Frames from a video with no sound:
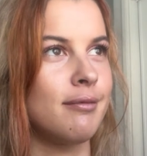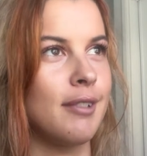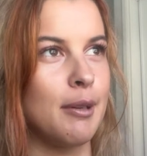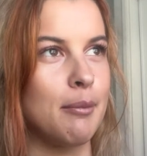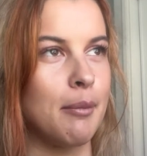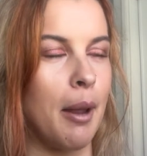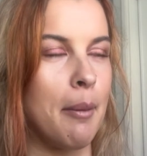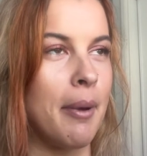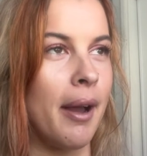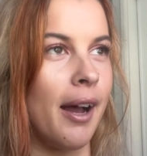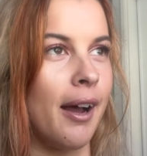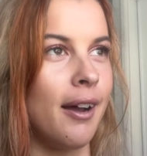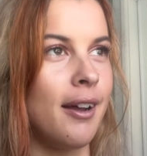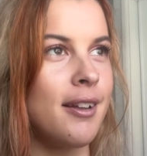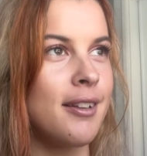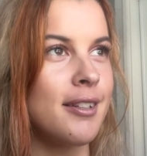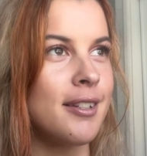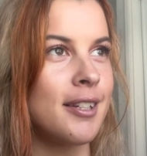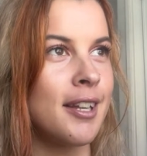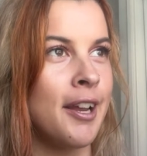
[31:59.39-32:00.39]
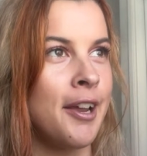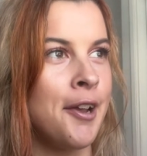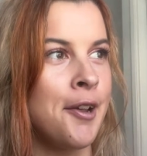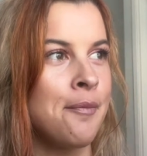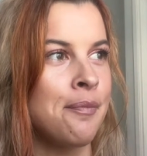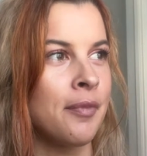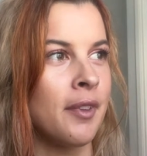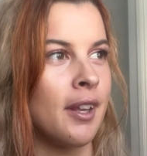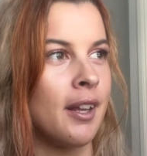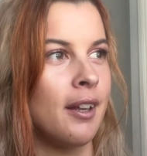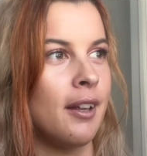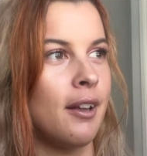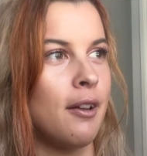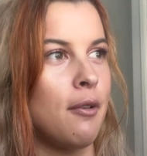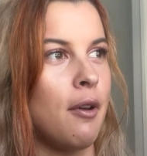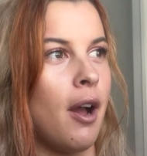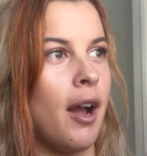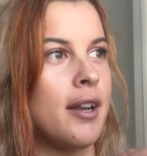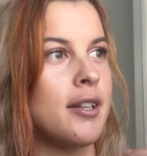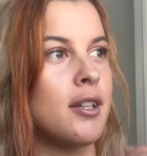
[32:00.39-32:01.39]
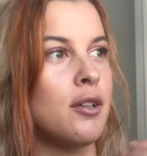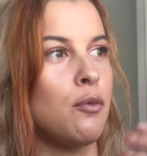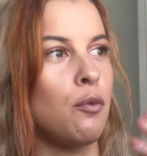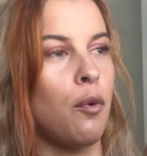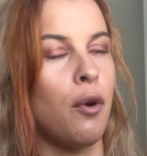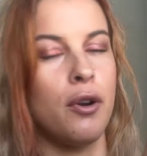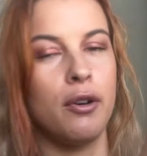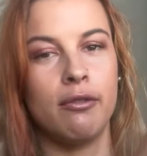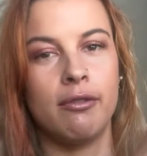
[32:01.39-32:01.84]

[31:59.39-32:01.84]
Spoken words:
my past. I didn't want a